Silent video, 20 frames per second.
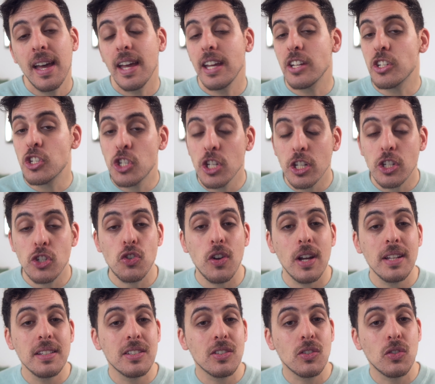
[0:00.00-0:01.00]
it's just
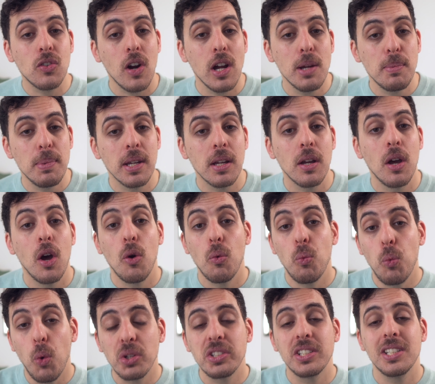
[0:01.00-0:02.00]
transcribing
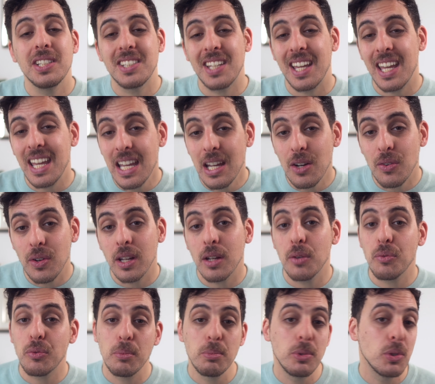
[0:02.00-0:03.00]
what it's hearing
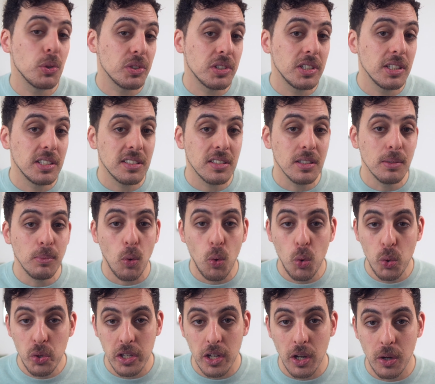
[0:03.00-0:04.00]
from your system
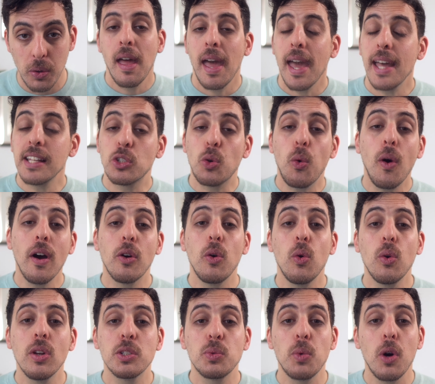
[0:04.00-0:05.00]
audio. It's quite
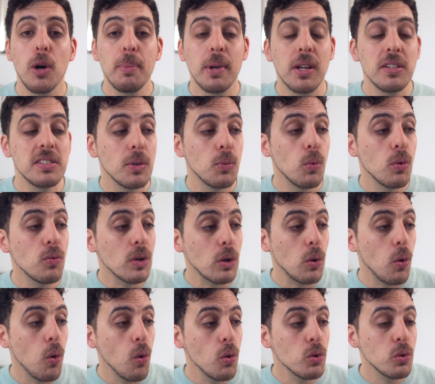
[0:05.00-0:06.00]
cool as well because it will
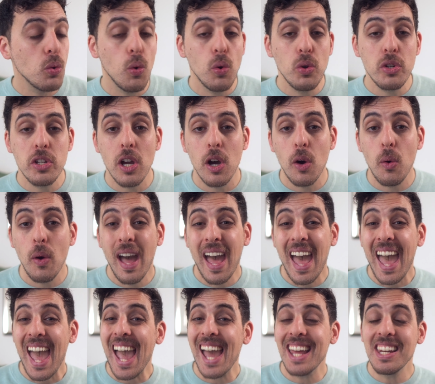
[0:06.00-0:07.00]
record audio
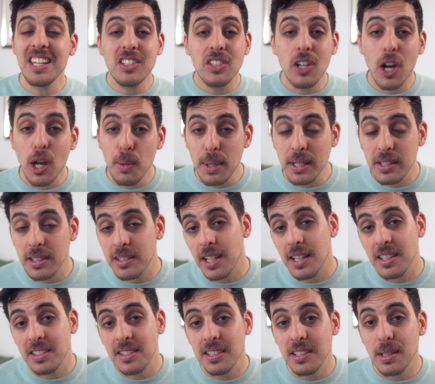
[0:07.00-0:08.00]
anytime it
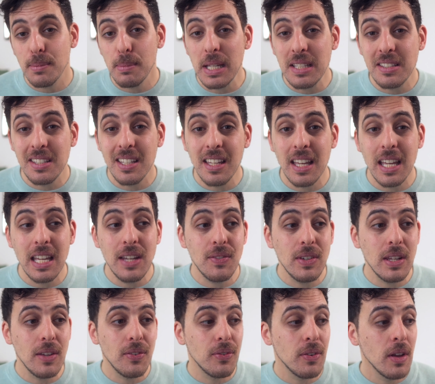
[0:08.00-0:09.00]
detects there's a meeting,
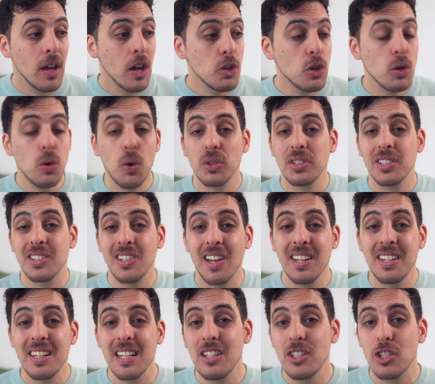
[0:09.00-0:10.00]
even if you're not
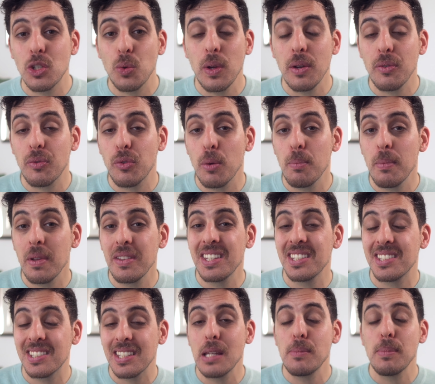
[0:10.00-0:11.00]
signed into it from the
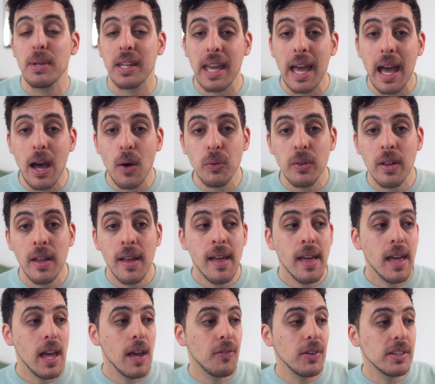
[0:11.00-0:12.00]
same account.
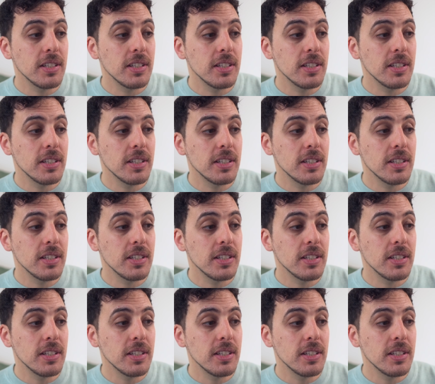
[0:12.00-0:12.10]
If it